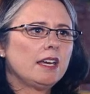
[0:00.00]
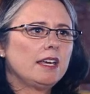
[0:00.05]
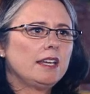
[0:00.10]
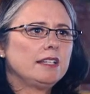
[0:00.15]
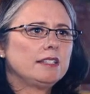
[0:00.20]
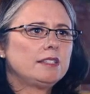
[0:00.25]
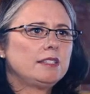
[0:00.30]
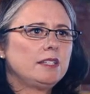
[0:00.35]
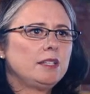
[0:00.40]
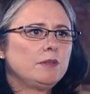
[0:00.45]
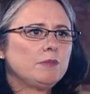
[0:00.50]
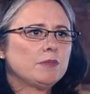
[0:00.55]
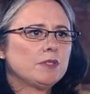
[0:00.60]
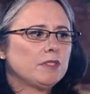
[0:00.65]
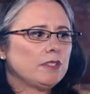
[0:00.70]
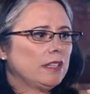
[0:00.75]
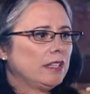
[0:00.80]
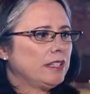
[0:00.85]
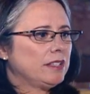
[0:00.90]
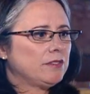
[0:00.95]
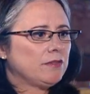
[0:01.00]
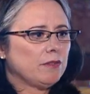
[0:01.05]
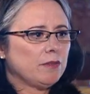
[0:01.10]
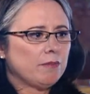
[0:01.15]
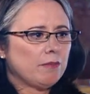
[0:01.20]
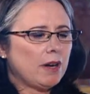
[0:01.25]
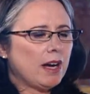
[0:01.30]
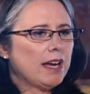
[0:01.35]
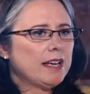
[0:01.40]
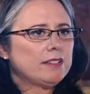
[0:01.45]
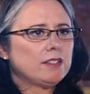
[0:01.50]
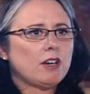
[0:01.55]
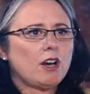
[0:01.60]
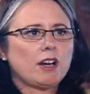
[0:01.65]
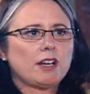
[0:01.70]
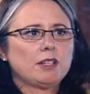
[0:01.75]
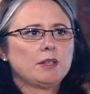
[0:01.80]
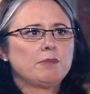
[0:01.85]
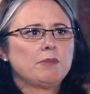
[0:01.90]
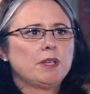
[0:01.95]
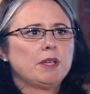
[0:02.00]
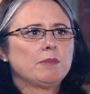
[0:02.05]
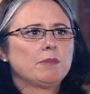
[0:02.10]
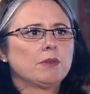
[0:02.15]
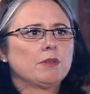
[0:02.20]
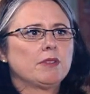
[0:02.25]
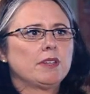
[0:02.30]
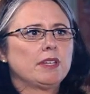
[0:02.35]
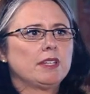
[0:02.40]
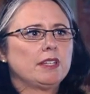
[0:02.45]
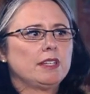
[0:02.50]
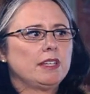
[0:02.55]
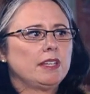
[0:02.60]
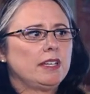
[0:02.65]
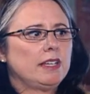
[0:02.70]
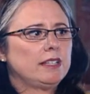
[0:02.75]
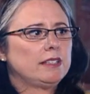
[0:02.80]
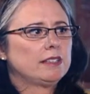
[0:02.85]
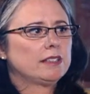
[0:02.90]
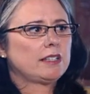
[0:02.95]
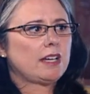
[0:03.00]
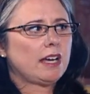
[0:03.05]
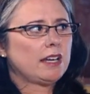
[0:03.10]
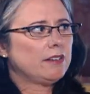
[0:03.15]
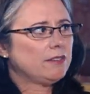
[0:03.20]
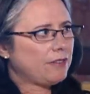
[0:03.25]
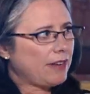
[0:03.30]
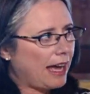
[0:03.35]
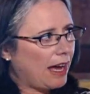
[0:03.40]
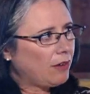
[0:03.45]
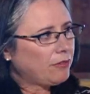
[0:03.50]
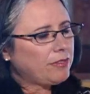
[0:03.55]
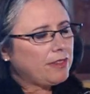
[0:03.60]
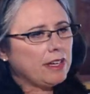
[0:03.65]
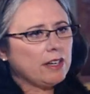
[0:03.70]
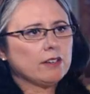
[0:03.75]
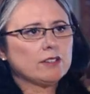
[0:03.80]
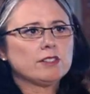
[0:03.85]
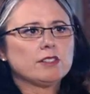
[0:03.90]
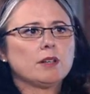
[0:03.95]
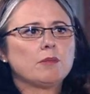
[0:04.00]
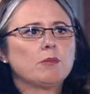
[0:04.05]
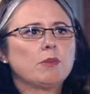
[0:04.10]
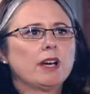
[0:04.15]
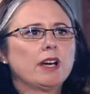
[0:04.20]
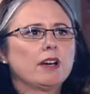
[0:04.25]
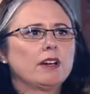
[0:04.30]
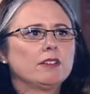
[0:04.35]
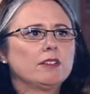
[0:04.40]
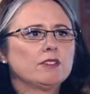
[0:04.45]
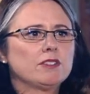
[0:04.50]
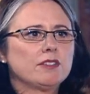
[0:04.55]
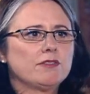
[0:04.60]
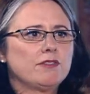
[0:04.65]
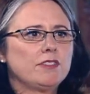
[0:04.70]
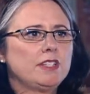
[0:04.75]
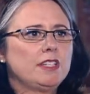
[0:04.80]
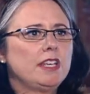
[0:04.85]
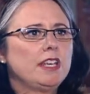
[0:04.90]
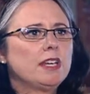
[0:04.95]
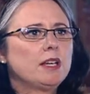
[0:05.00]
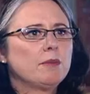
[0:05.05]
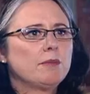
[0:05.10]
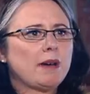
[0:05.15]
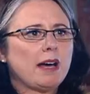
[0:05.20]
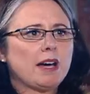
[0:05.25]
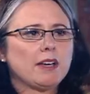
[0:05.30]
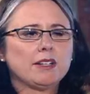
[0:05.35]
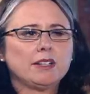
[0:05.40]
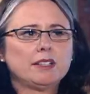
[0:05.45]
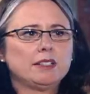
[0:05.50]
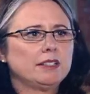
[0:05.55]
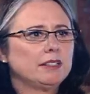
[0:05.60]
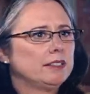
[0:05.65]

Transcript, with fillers: And it seems, at least from my talking to people, that it's kind of out there somewhere and there's a fatigue about it